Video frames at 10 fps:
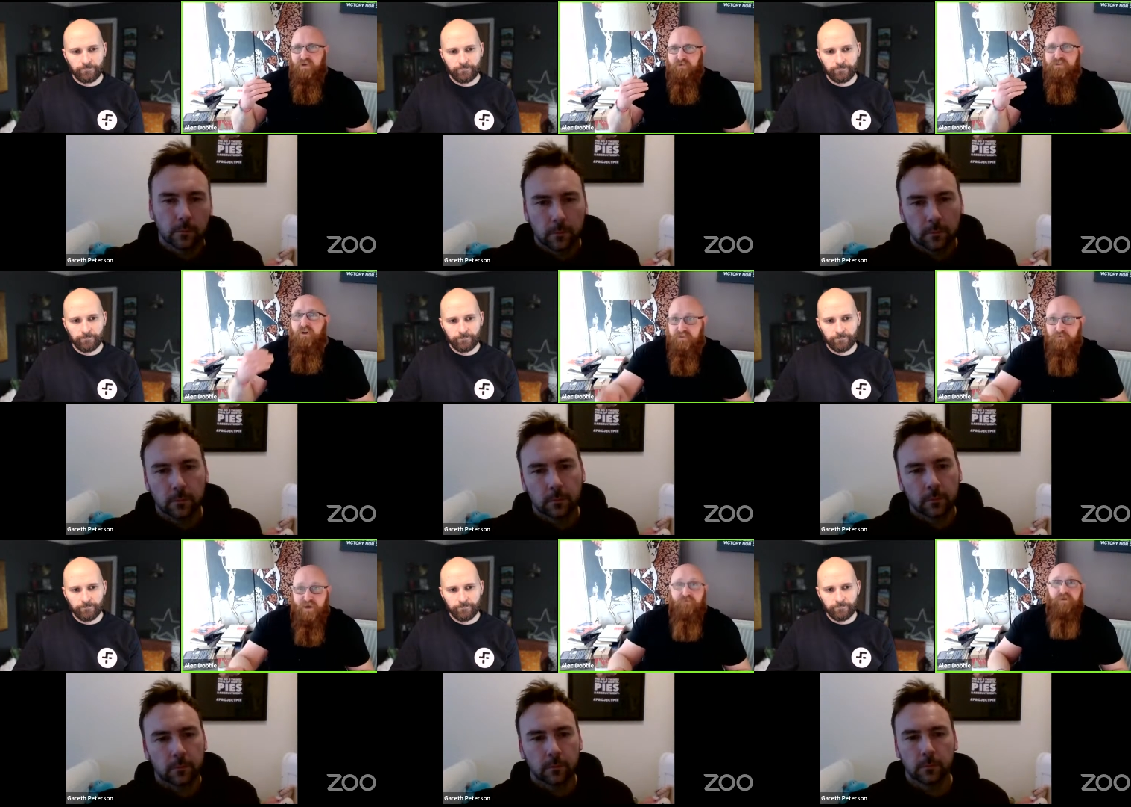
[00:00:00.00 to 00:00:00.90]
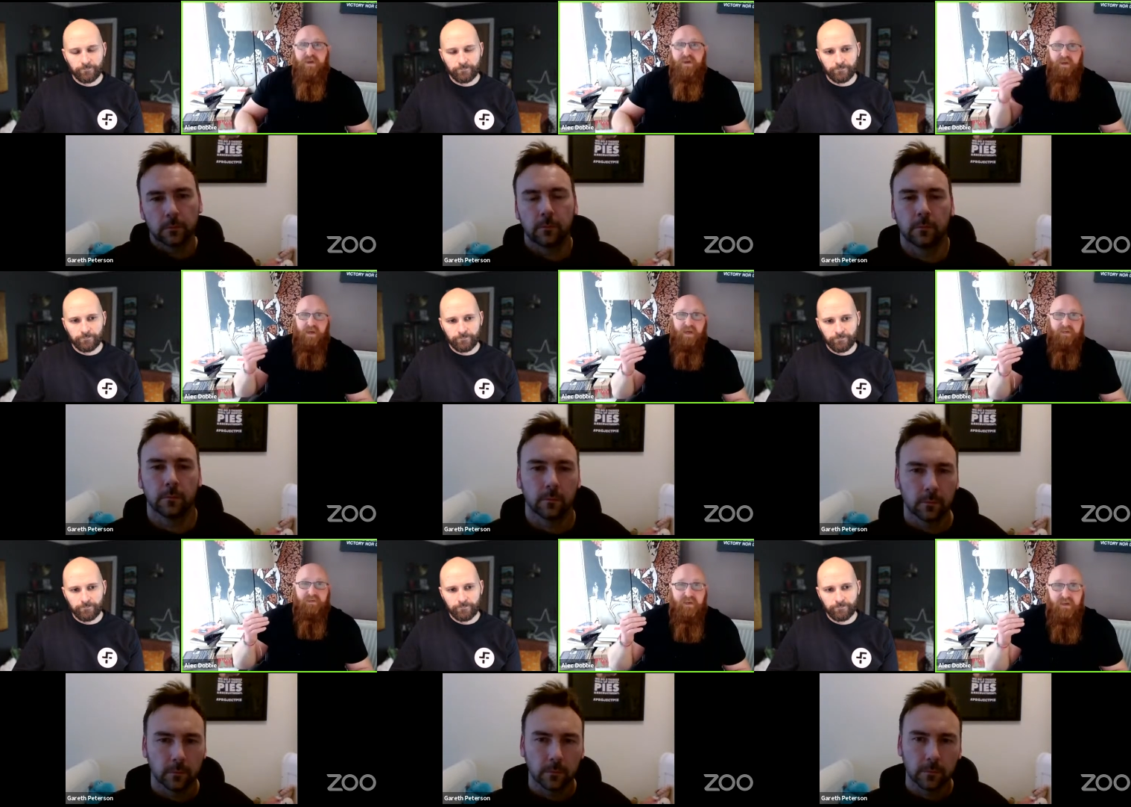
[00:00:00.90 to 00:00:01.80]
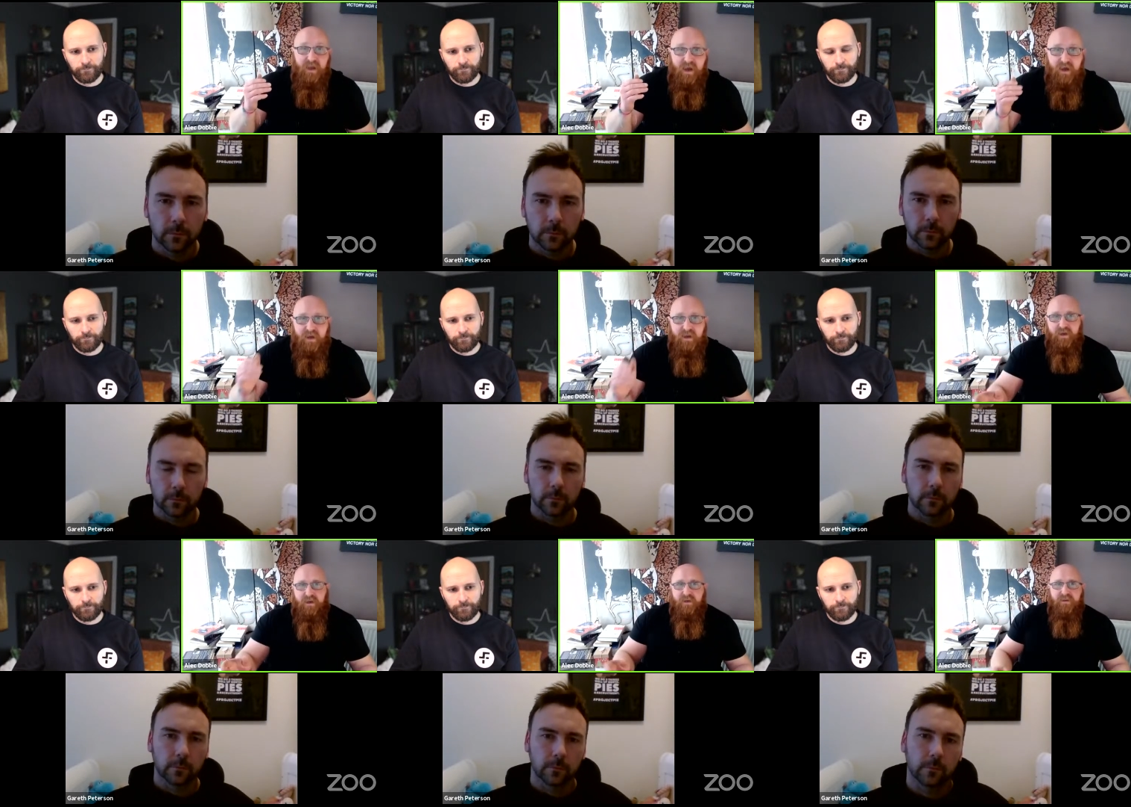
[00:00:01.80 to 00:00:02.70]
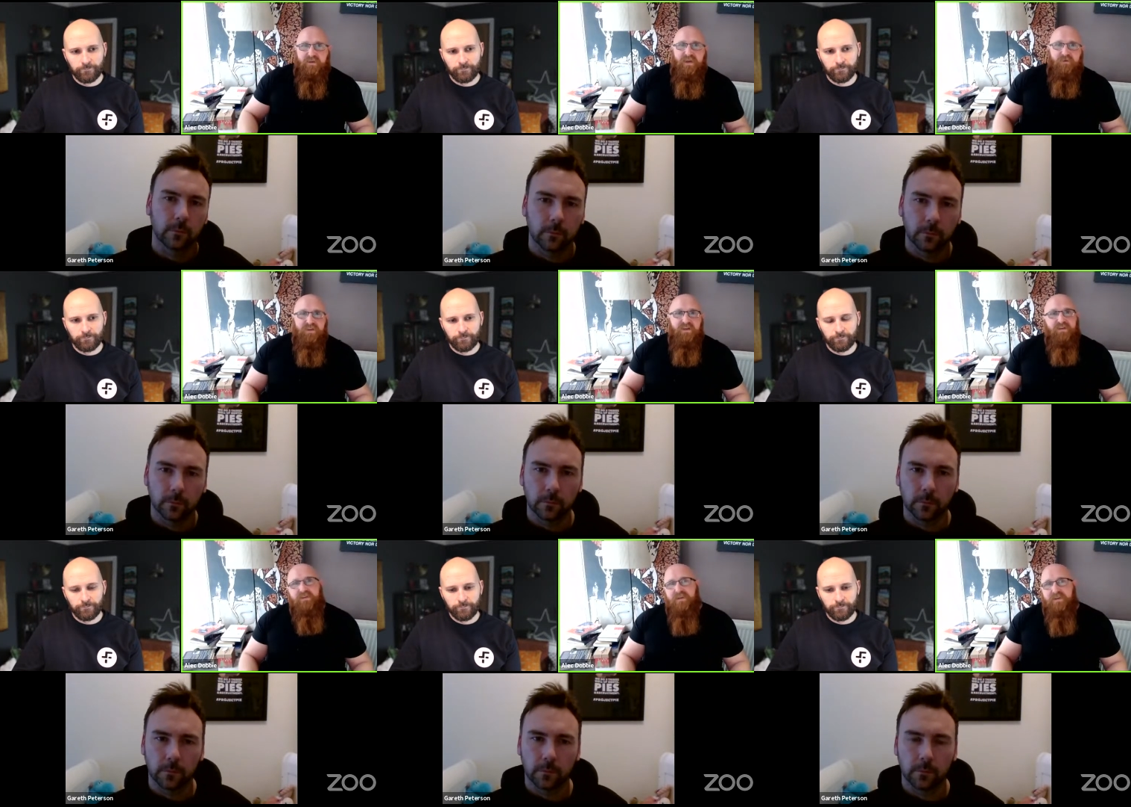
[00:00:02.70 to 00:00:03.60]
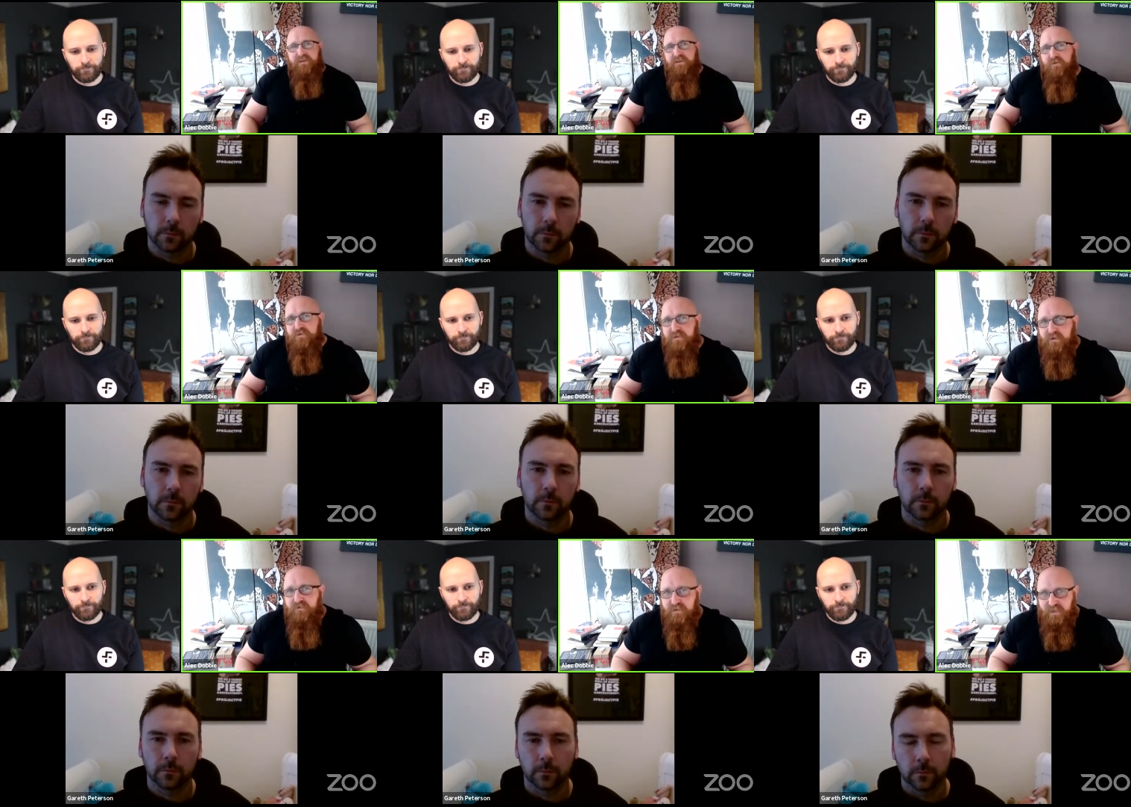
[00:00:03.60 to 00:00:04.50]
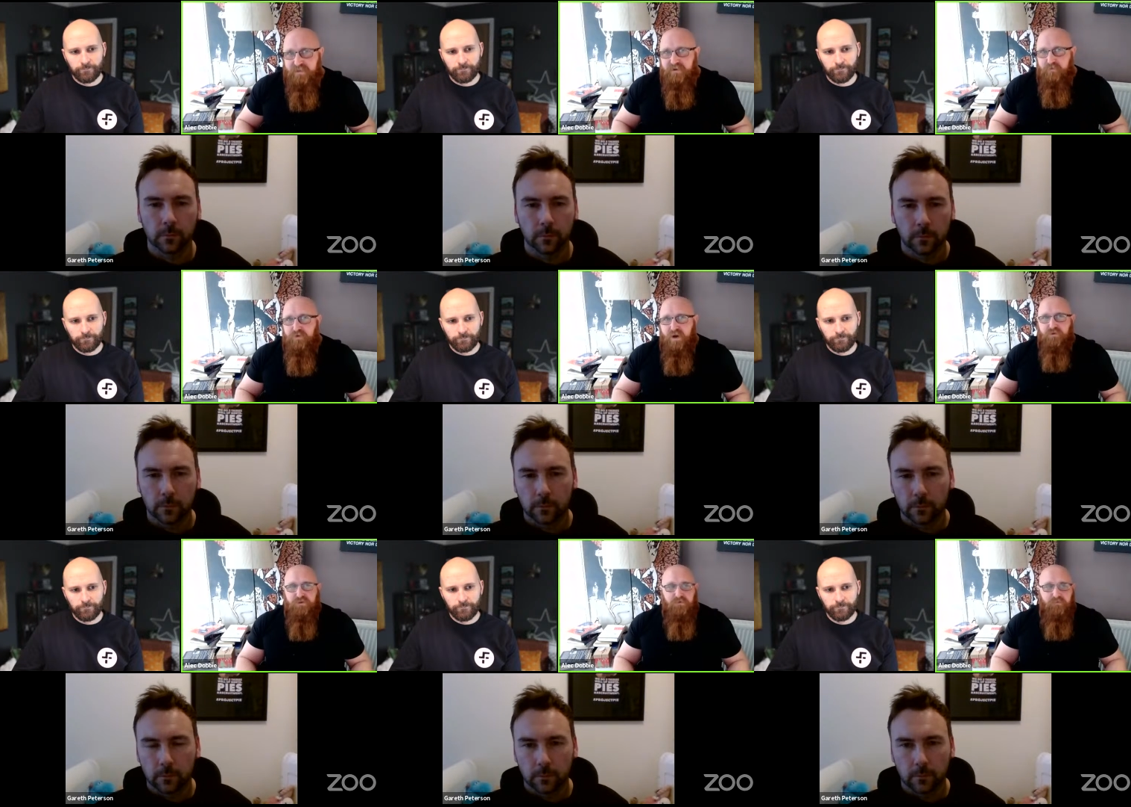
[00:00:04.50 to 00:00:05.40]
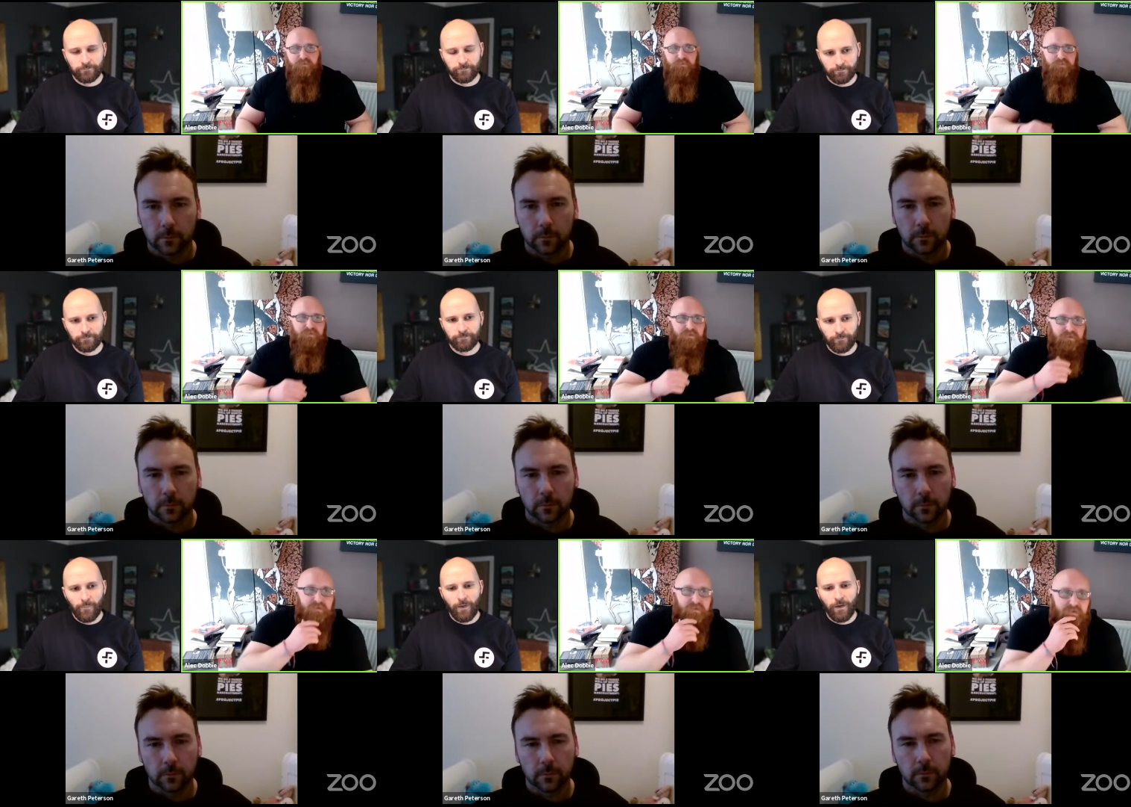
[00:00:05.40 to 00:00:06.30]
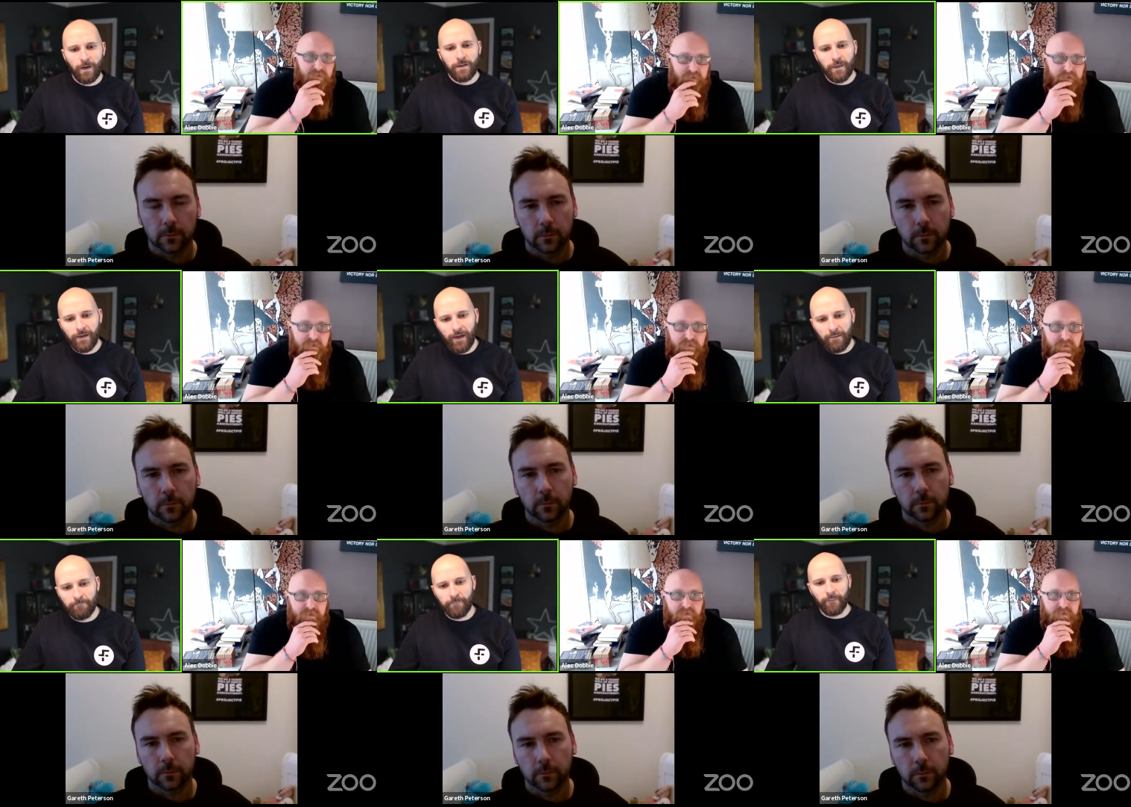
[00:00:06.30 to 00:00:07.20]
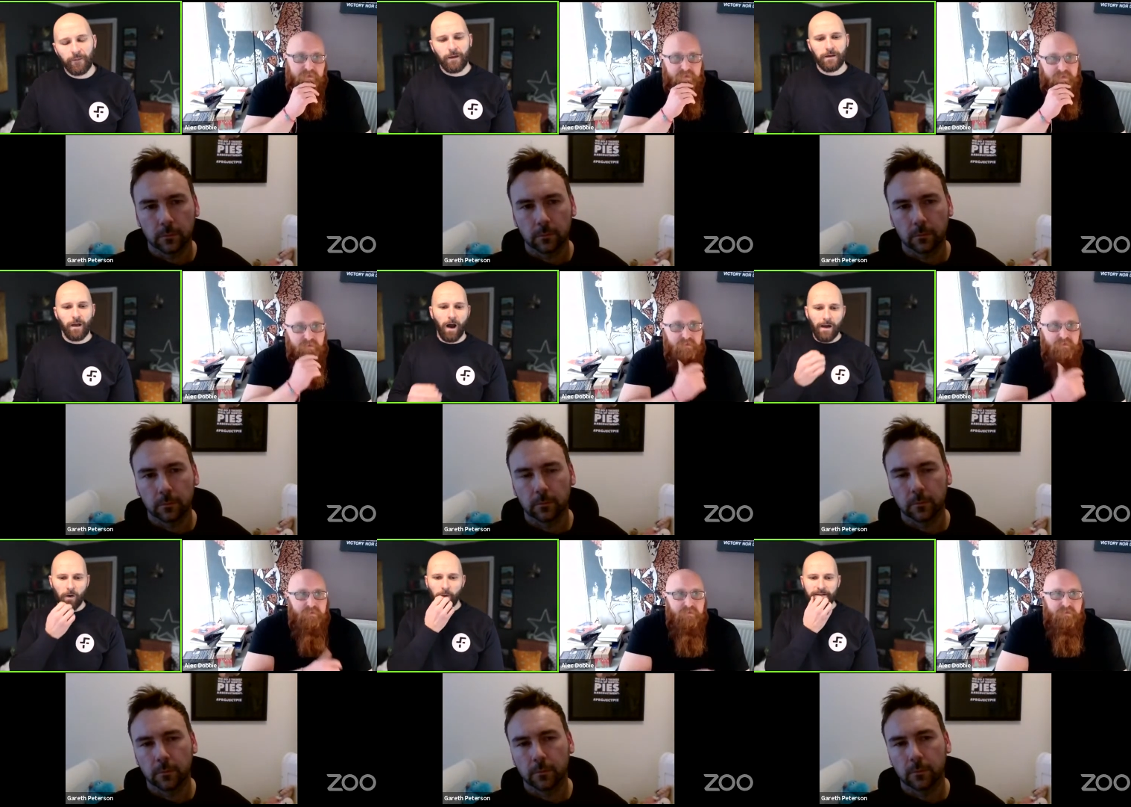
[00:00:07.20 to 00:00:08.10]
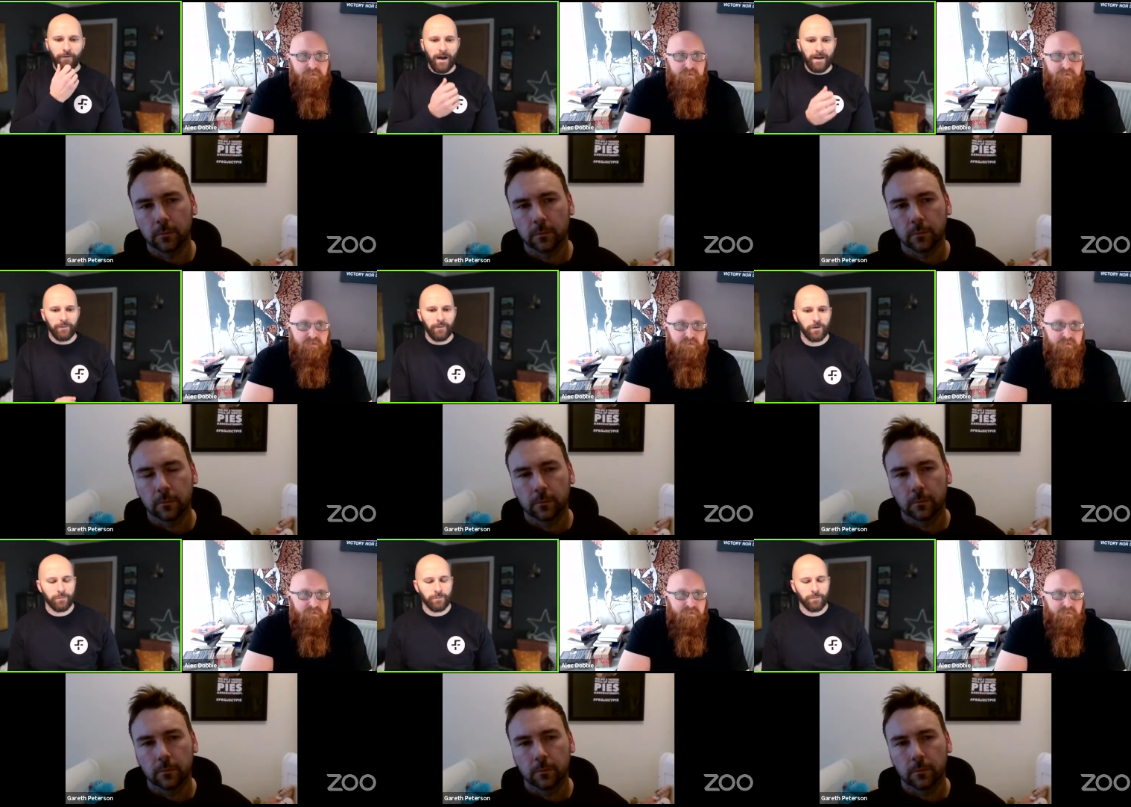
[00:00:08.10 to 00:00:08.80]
Speaker 1: He was nice about me, and uh, uh, and, and, that was it. And he, you know, it was it was a decent
Speaker 2: approach um I always find on those